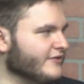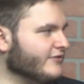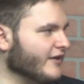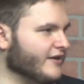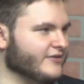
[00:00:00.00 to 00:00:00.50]

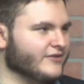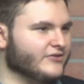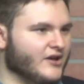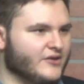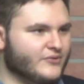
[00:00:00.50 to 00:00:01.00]
that could
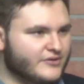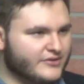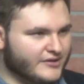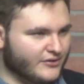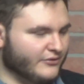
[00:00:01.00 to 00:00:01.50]
decide whether they
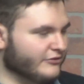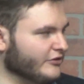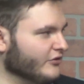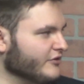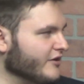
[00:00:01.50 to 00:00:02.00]
kill a
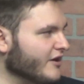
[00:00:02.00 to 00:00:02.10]
seal or not.